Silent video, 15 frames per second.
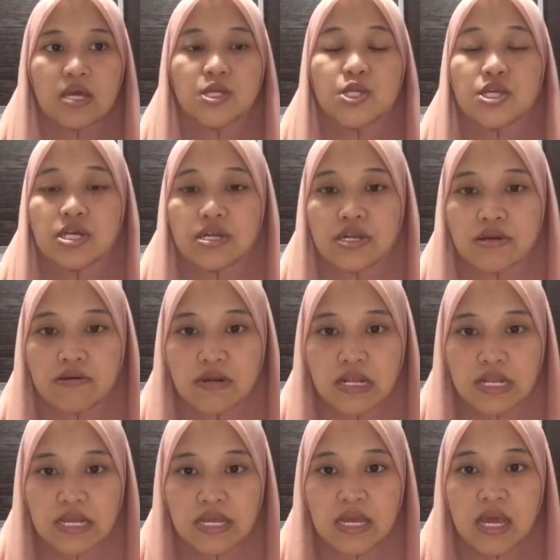
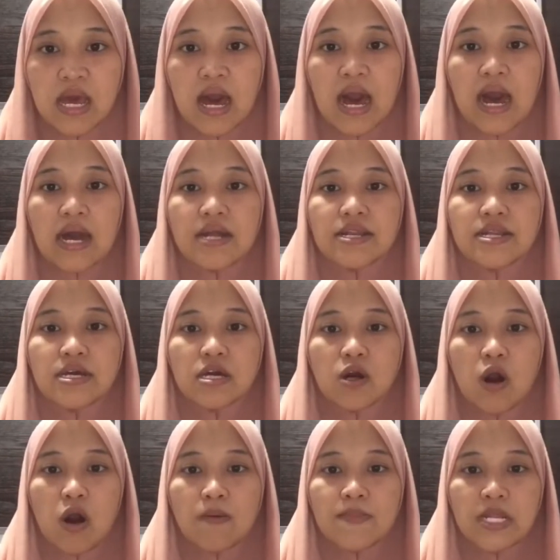Generally, under
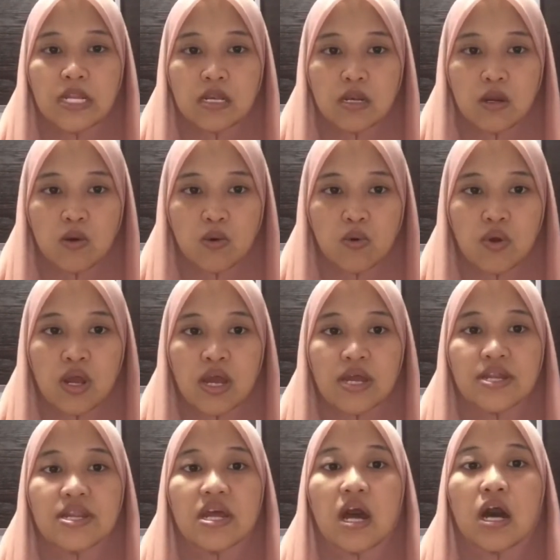common law,
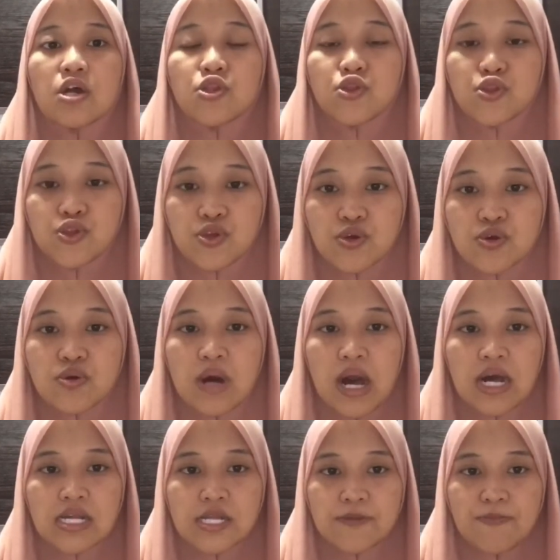there are two
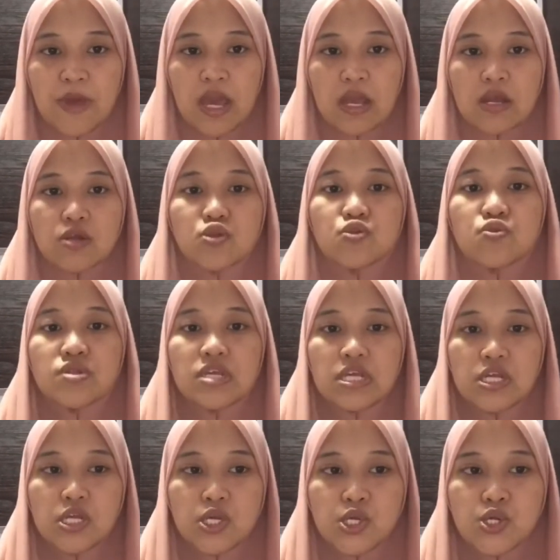aspects to the
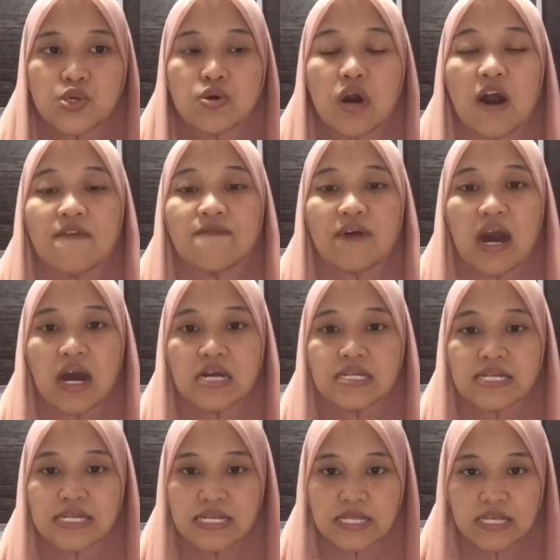issue of
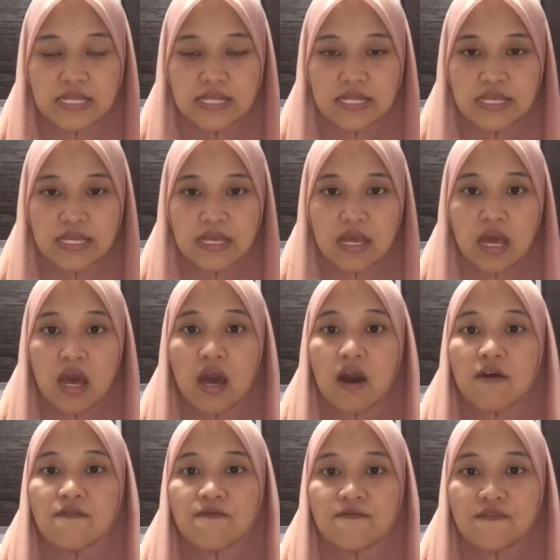uncertainty.
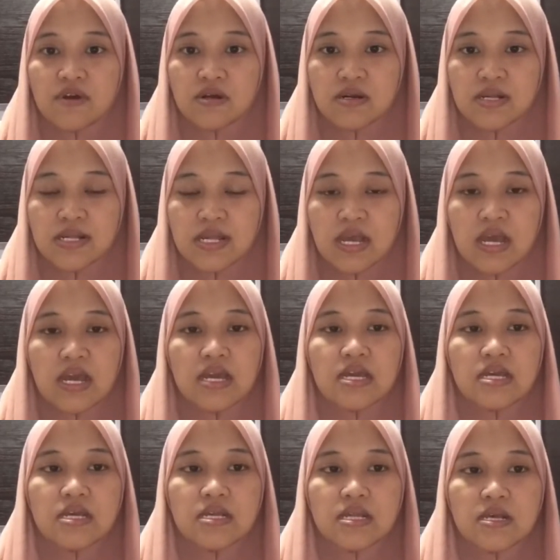First
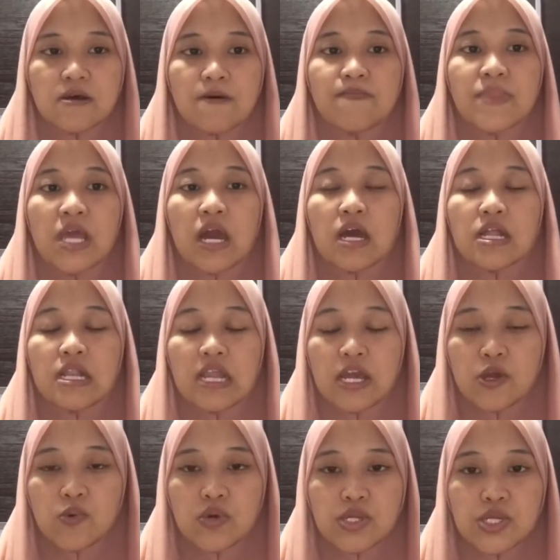is a
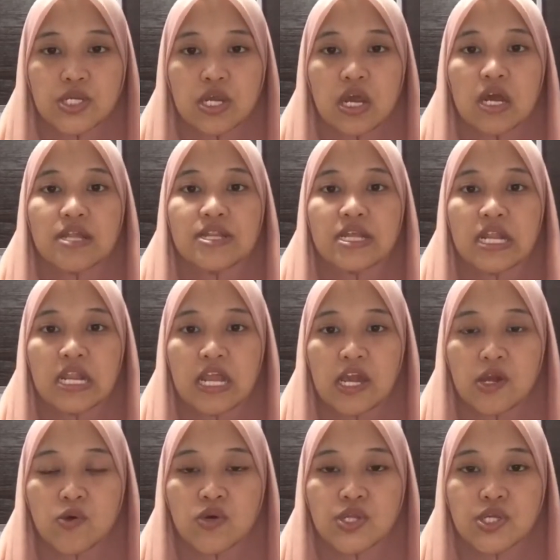language. The
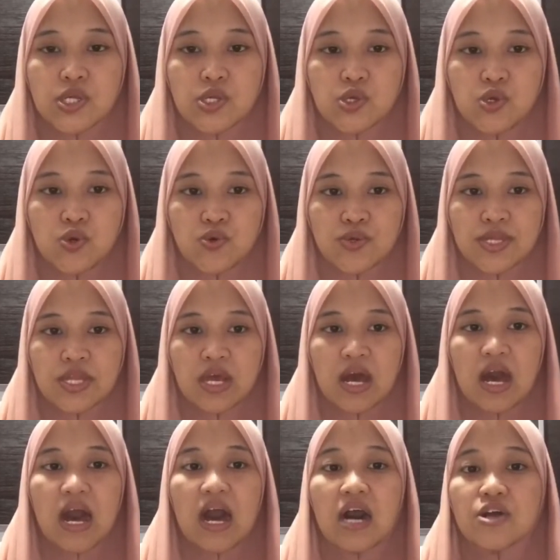language used
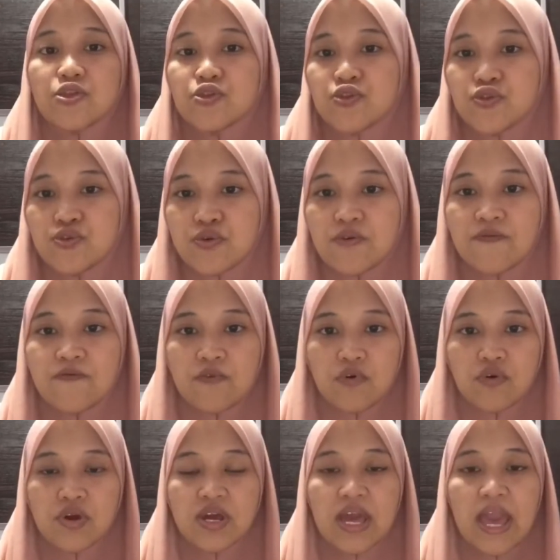are too
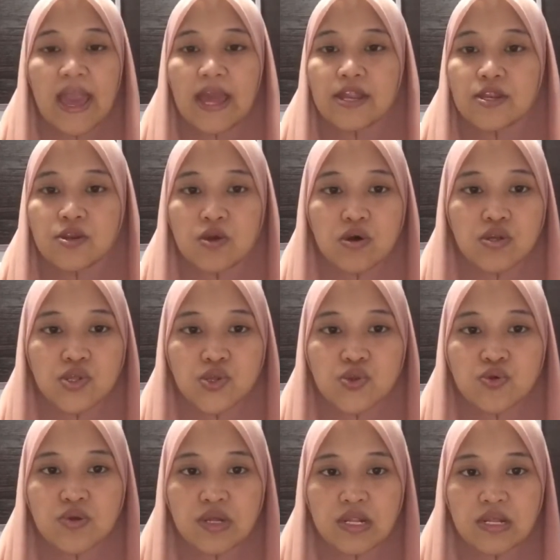vague and not
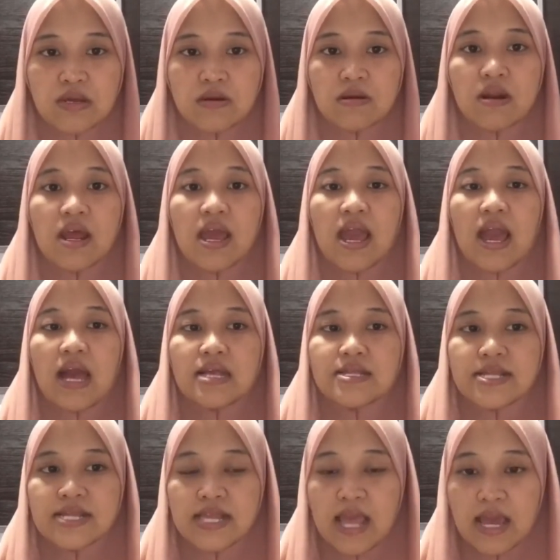too clear,
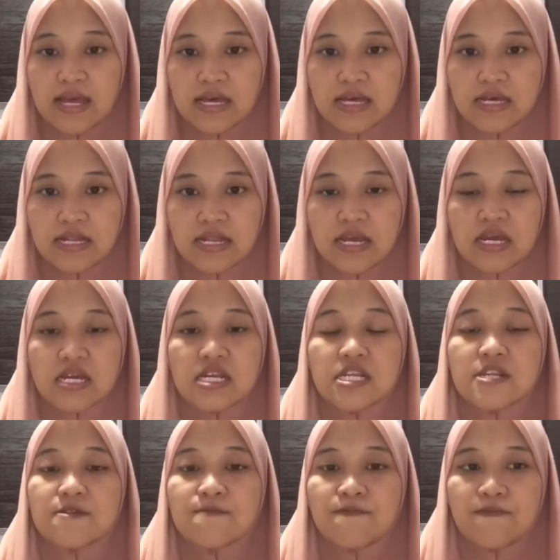and second
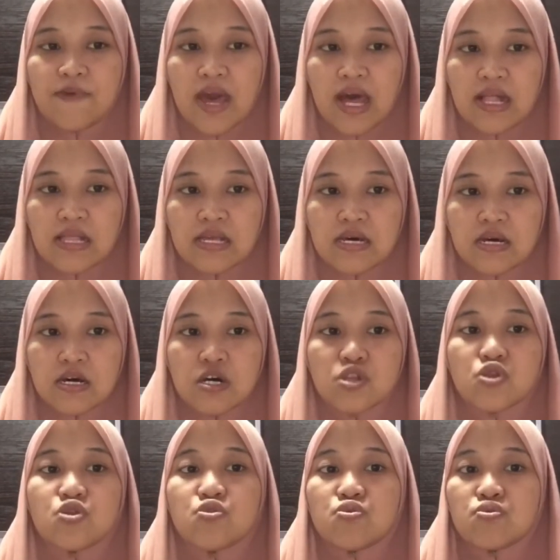is failure
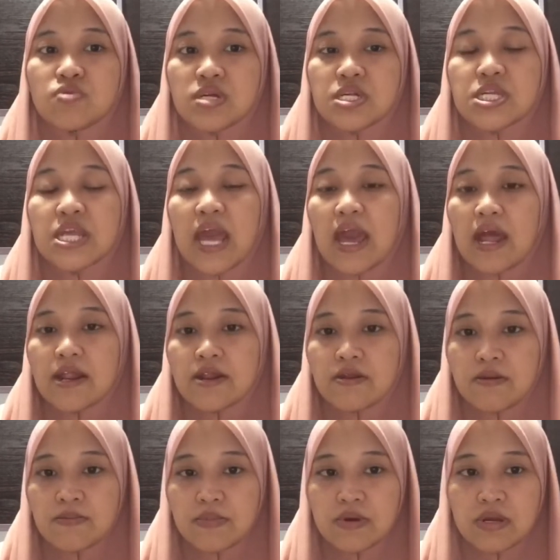to reach
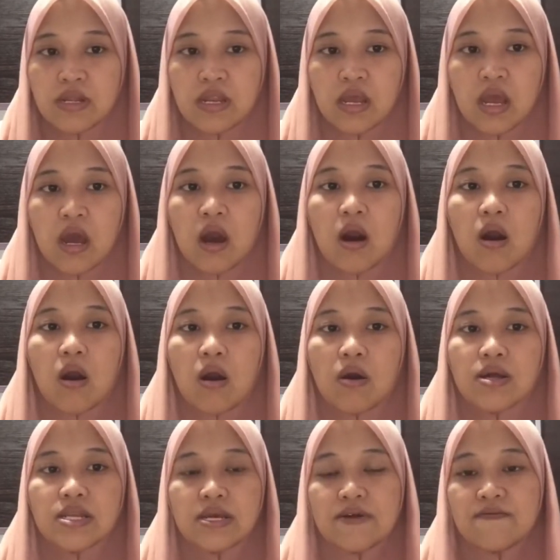agreement
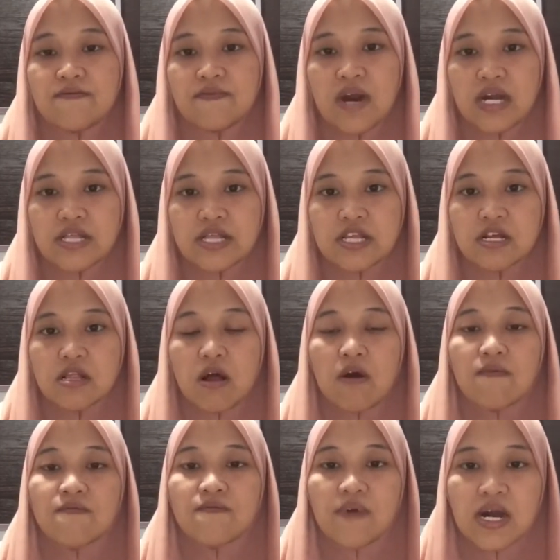on a vital
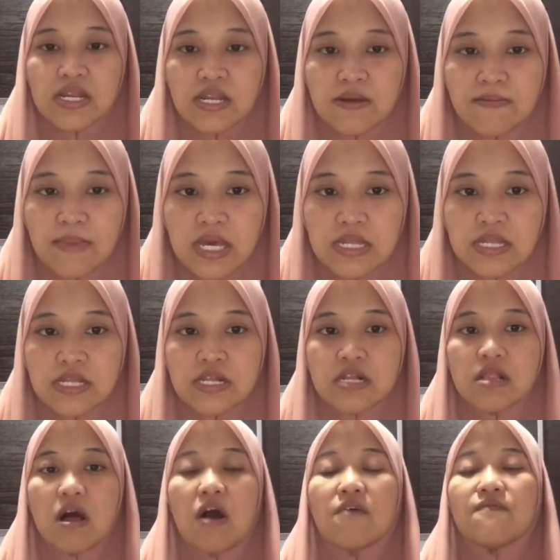or
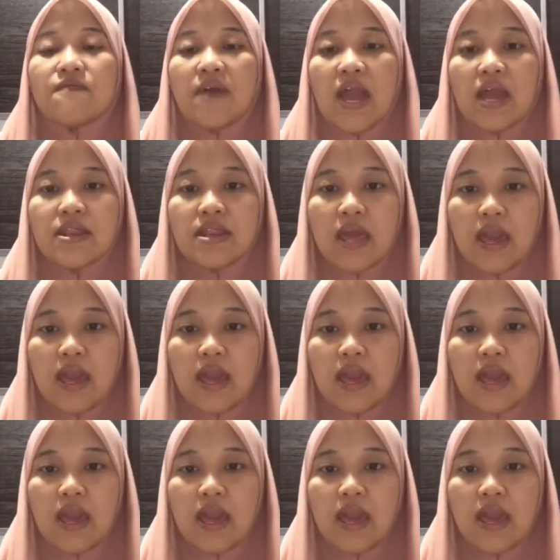fundamental of an